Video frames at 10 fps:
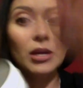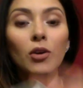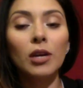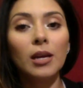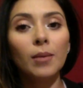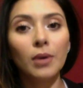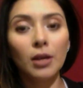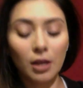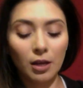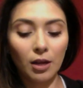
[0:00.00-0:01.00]
cream.
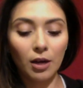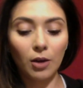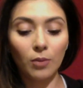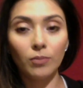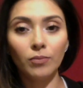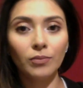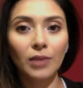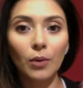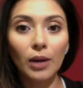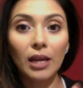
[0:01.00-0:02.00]
That
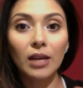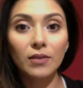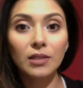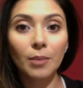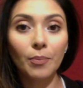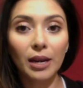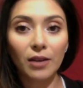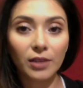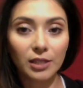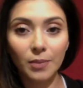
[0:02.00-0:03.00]
way it gives some
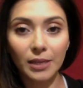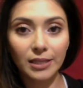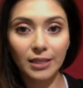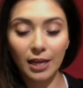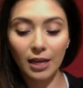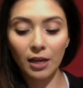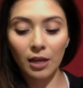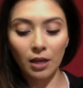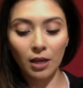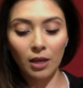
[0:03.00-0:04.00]
benefit to my skin,
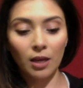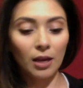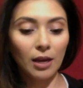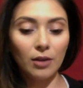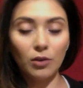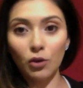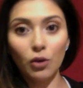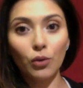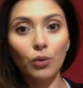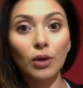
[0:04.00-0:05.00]
you
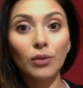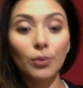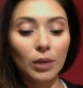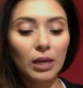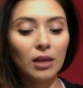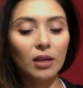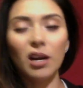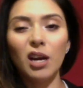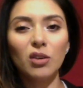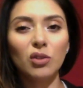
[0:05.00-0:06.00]
know, throughout the week.
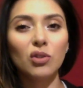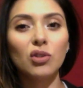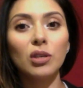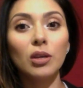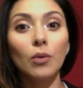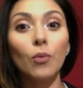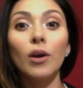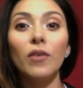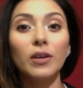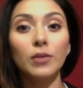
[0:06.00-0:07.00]
I don't usually
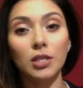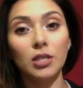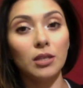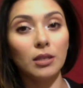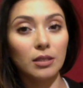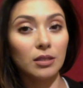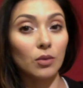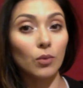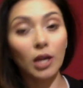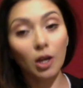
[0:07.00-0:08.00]
wear foundation unless it's the
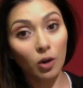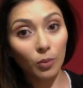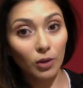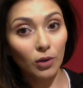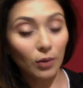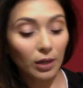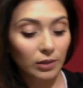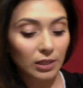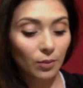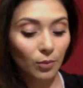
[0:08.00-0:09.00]
weekend or I'm going to go out
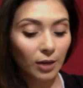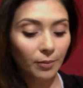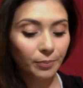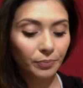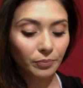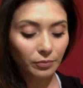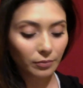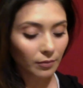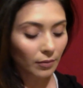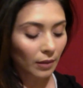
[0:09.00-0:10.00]
somewhere.
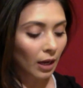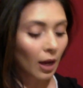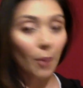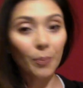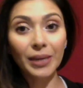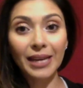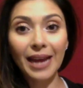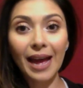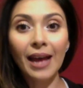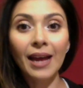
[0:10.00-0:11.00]
But
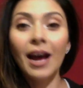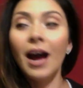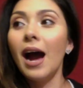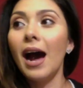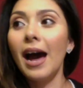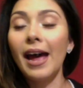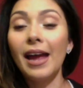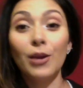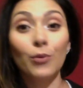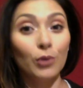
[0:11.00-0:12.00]
yeah, I
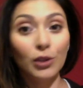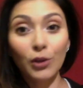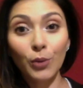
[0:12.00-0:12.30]
really hope